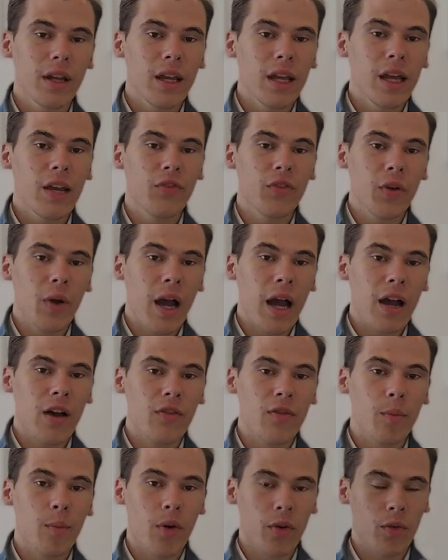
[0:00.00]
If you have a
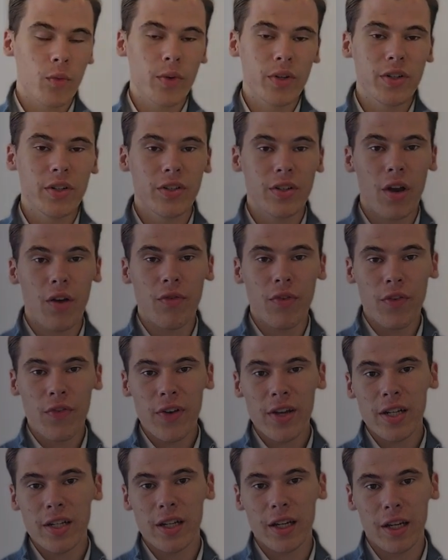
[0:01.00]
model which is
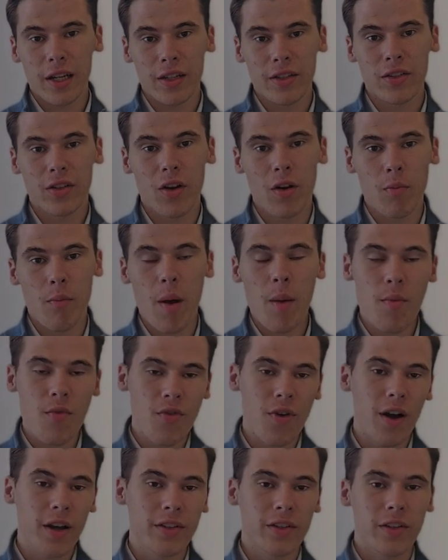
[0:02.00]
overfitting, so
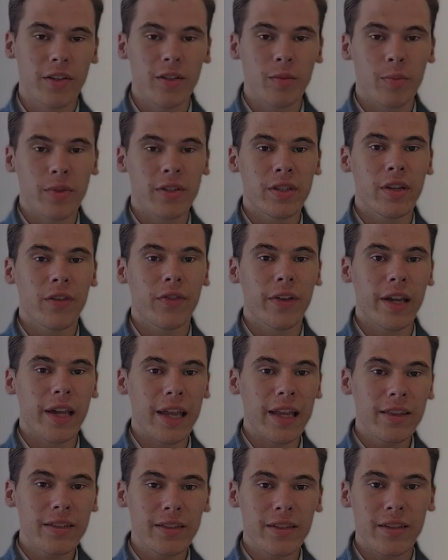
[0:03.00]
memorizing specific
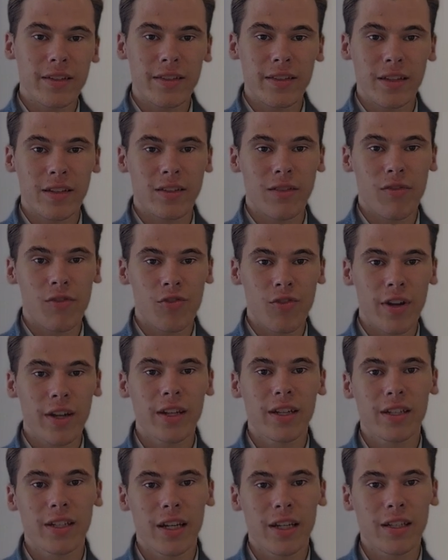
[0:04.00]
instances of the
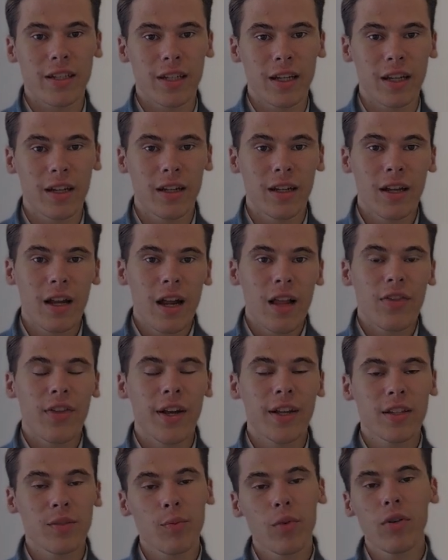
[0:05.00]
training data, then
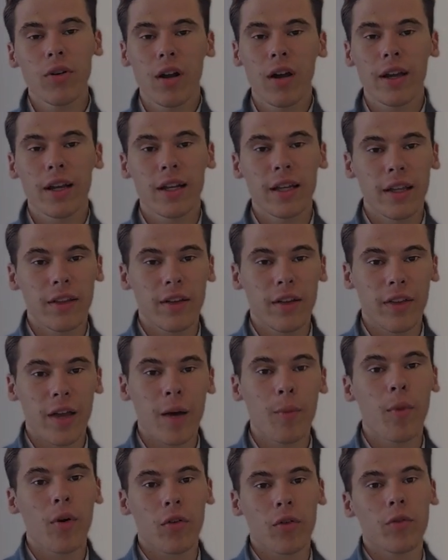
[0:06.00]
it's more likely that that
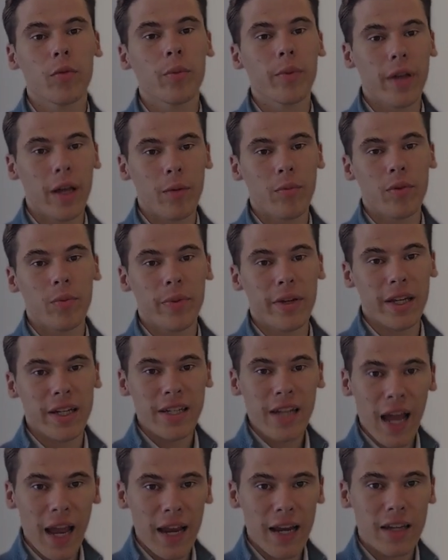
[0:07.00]
model will be able to be
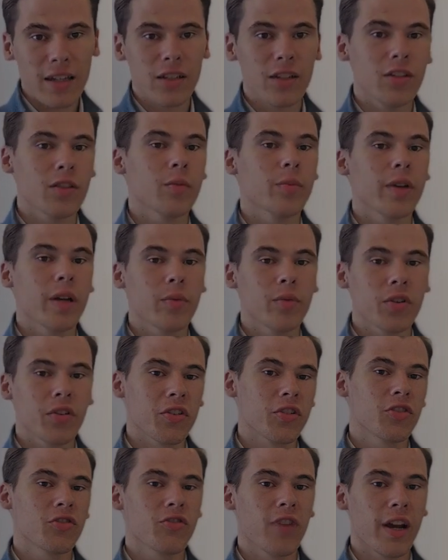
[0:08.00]
attacked and you'll be able to
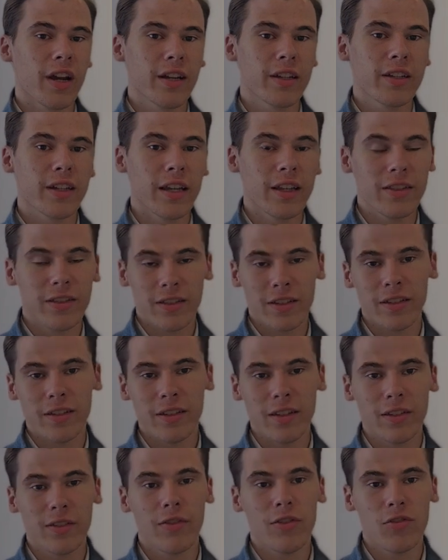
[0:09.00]
extract
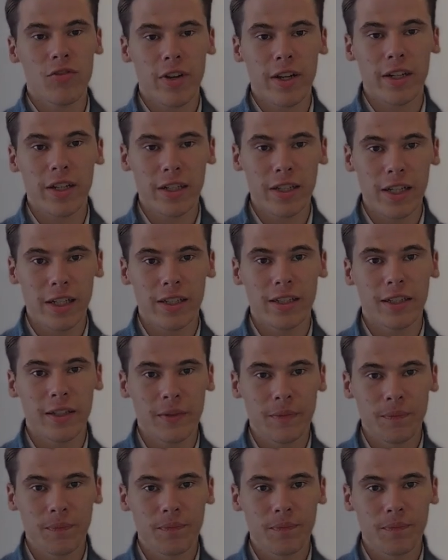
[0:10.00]
instances of training data.